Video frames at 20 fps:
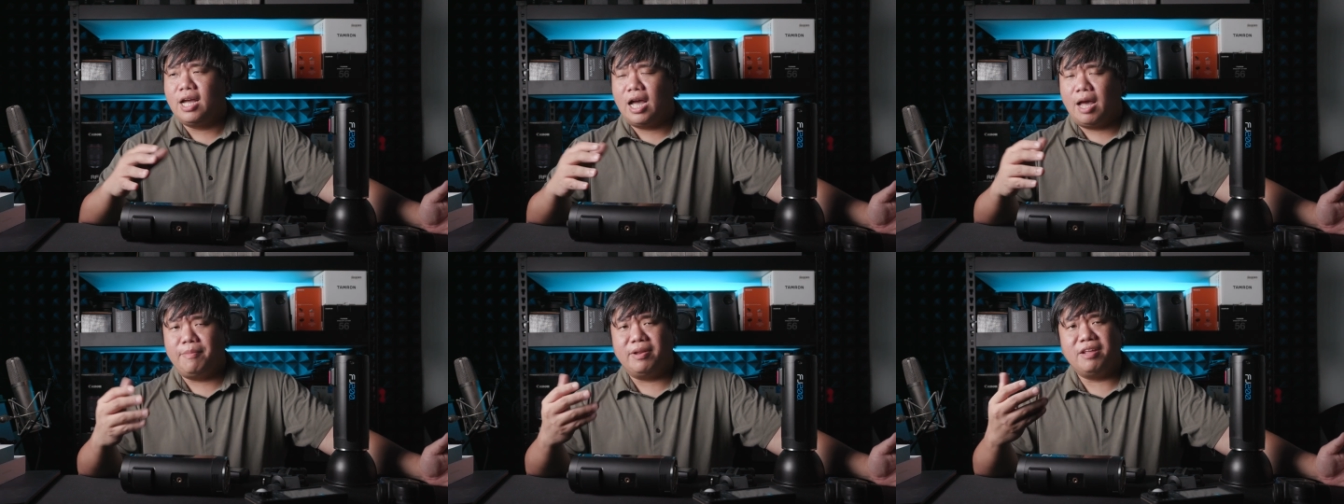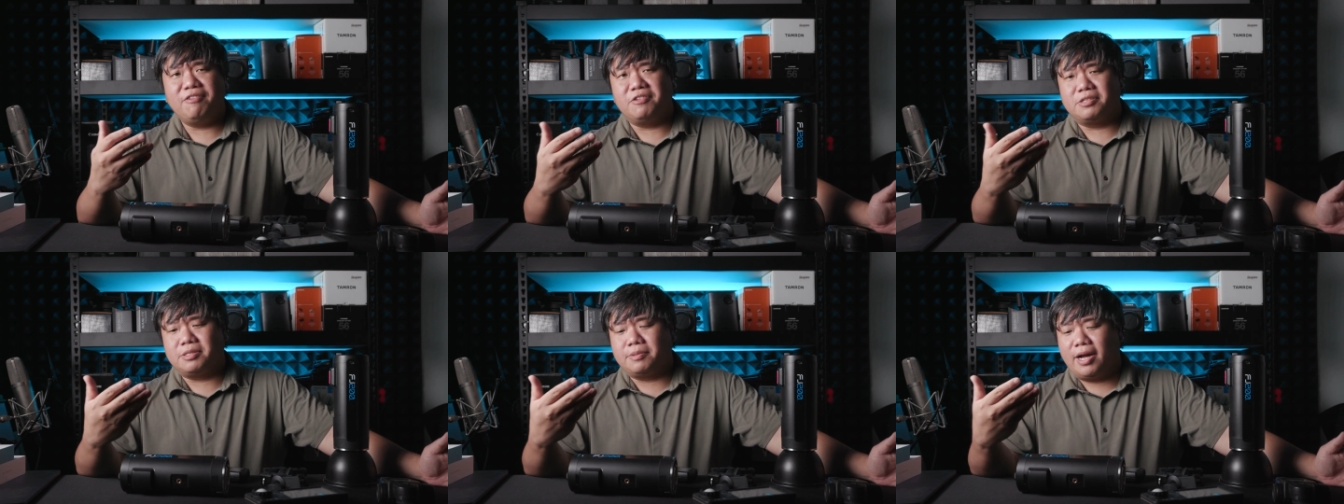I
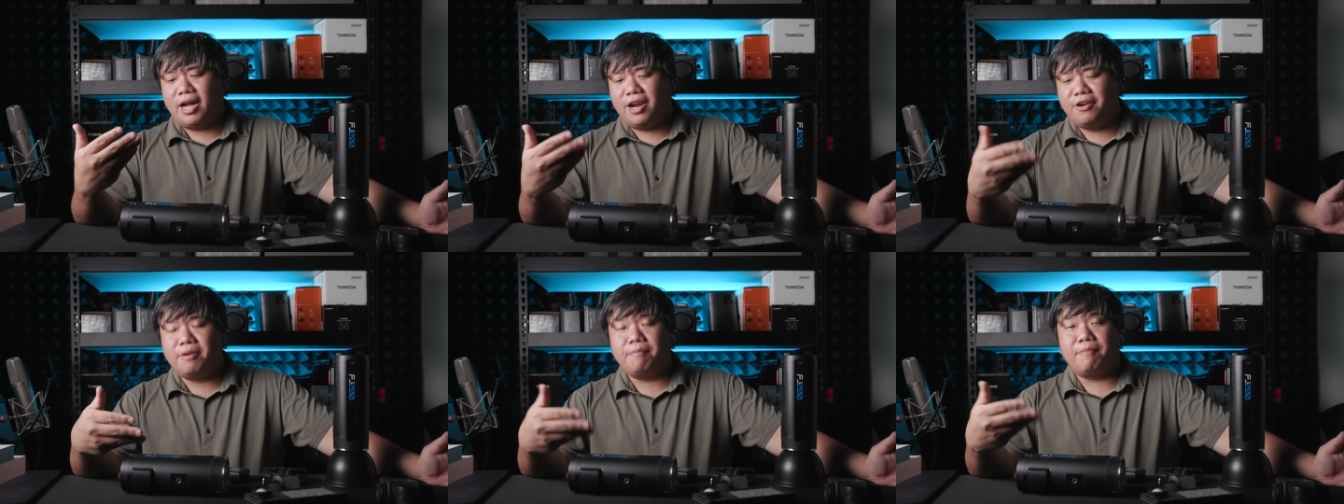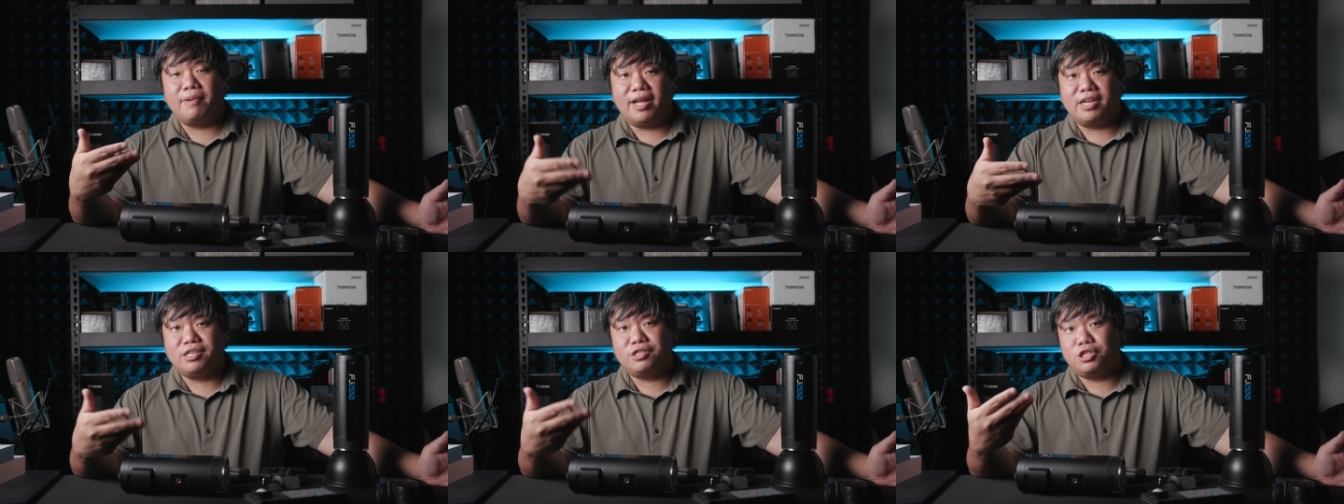believe it's one
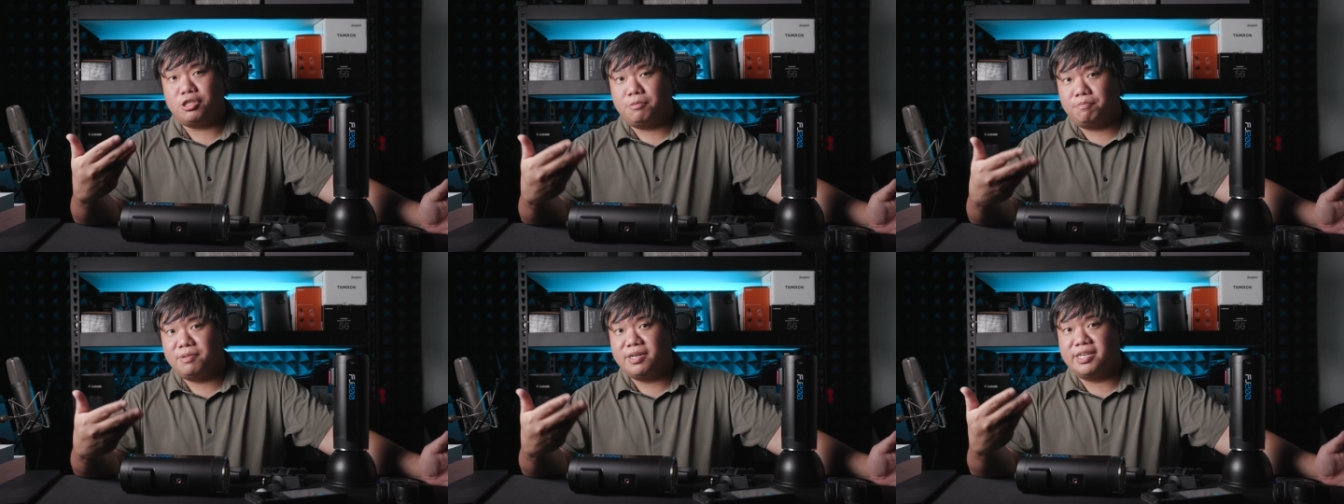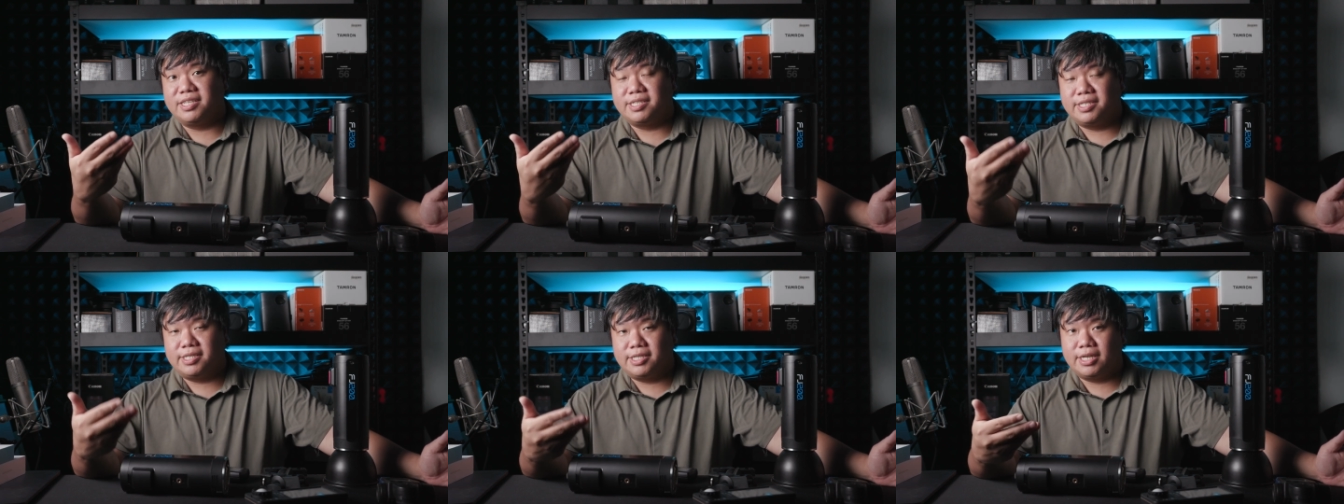hundred plus
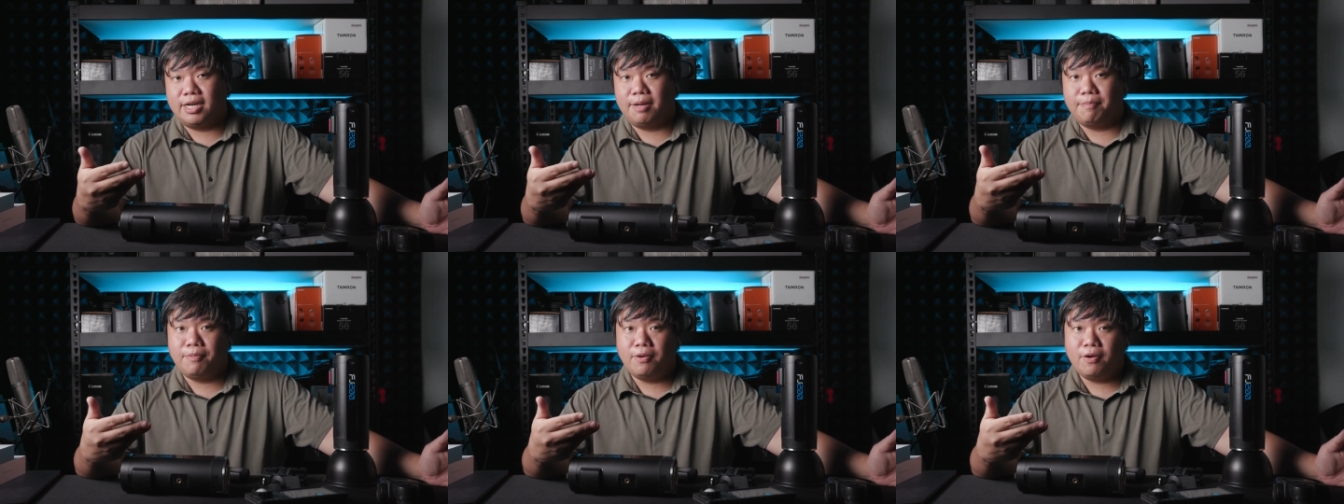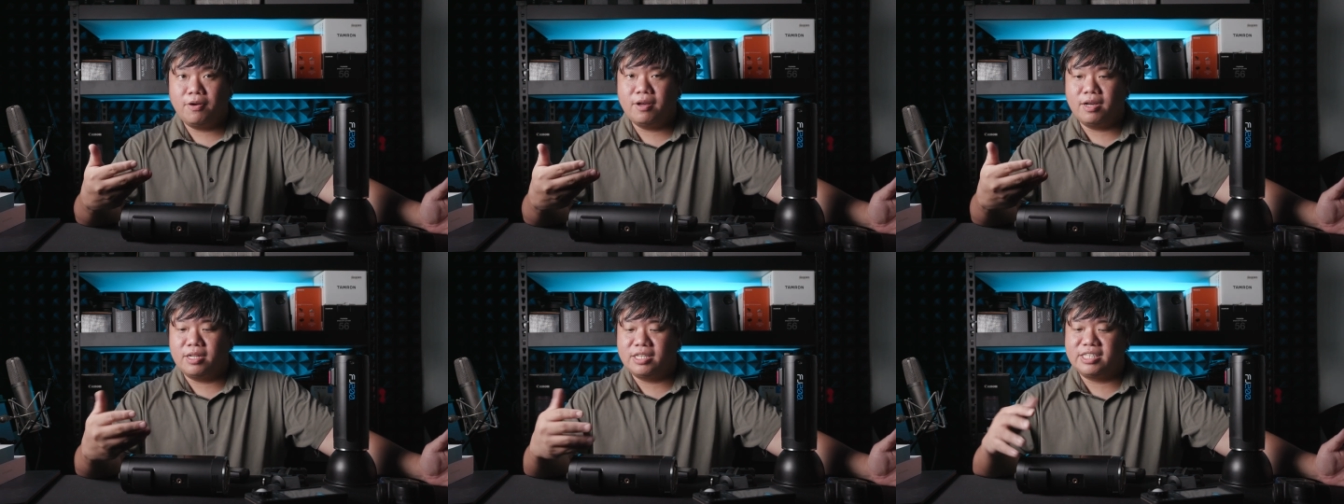cheaper in Singapore.